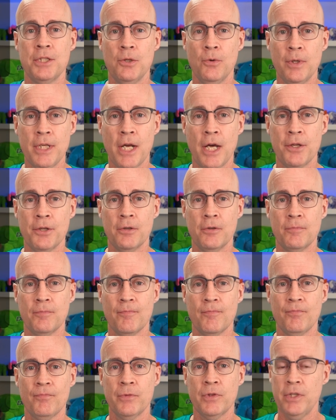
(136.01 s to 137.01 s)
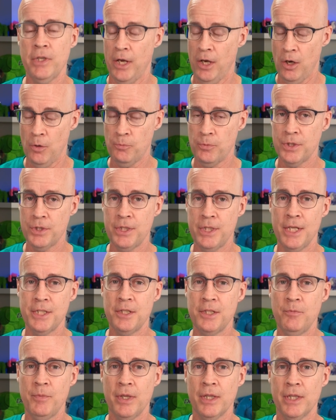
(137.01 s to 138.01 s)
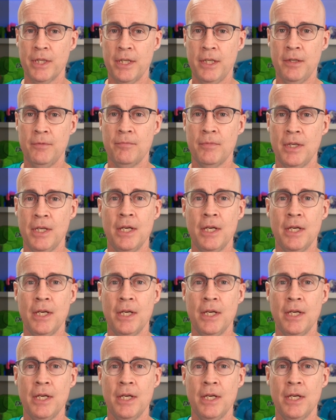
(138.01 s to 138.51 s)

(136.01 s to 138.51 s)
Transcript: to another, to help with testability,